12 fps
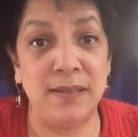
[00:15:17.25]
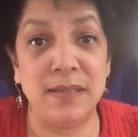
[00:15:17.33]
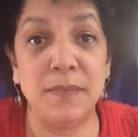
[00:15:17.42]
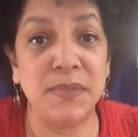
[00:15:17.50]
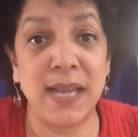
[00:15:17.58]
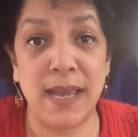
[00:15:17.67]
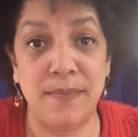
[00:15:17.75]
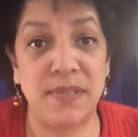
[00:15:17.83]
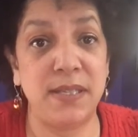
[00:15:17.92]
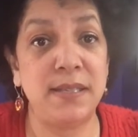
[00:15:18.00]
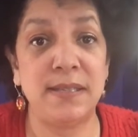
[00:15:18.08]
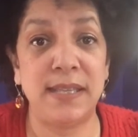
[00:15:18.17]
sometimes
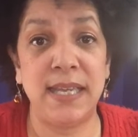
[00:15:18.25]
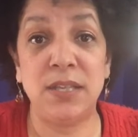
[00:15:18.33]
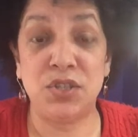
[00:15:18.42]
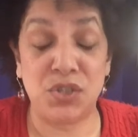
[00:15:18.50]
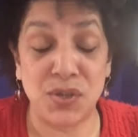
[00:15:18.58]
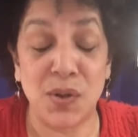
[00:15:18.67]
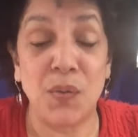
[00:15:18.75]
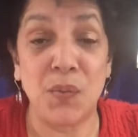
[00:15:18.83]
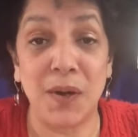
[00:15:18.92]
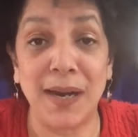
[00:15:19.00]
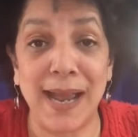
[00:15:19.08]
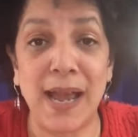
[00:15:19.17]
these things don't
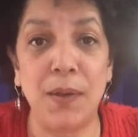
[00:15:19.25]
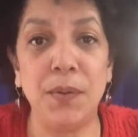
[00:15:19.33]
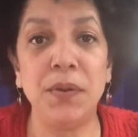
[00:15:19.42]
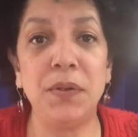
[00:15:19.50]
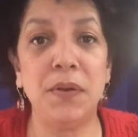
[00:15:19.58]
work out,